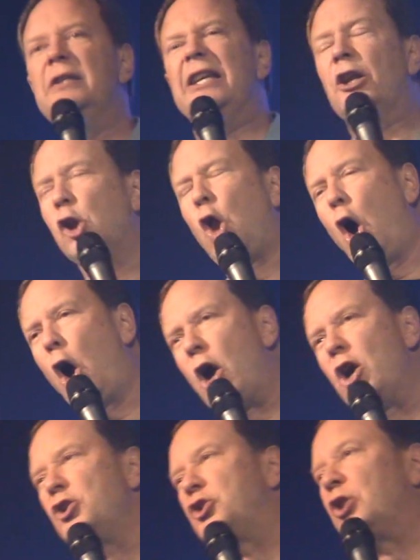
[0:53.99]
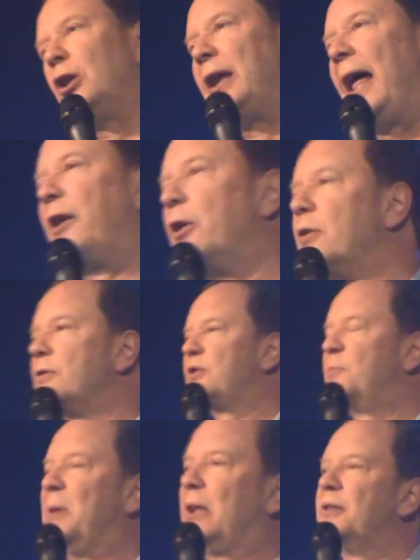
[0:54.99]
in large
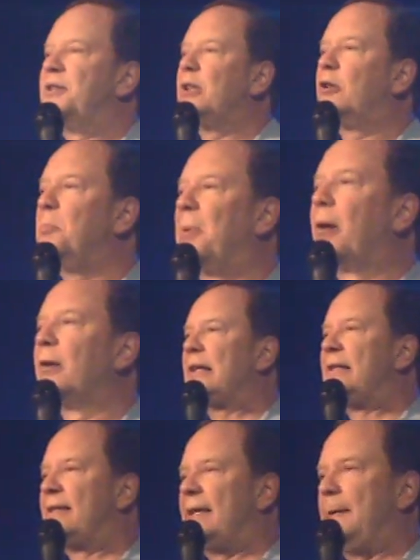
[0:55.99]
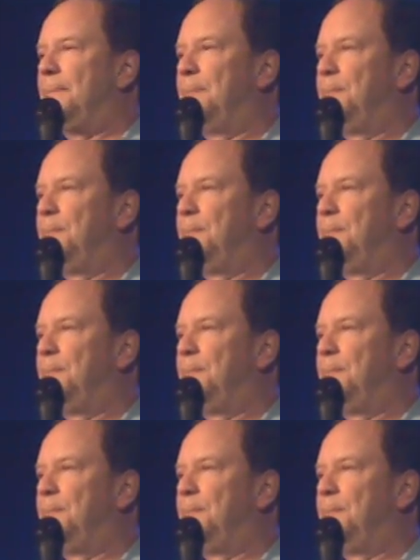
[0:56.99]
letters because he could barely see,